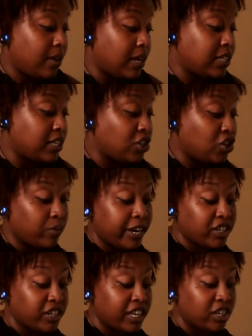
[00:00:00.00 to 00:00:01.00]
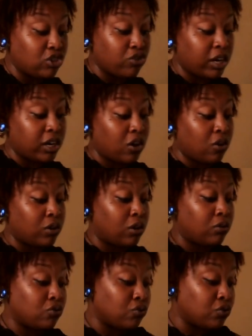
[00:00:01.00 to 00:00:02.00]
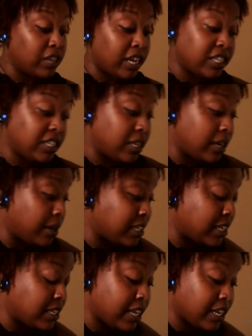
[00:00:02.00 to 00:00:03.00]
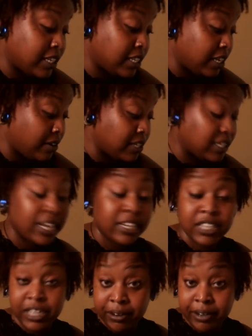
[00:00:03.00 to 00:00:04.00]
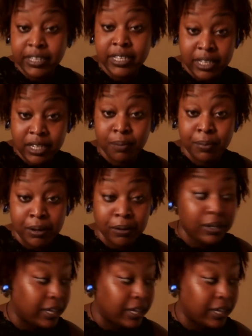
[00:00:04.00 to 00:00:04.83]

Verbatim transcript: a situation that you're trying to hold on to. Sagitt- I said Sagittarius. Sagittarius is in the building.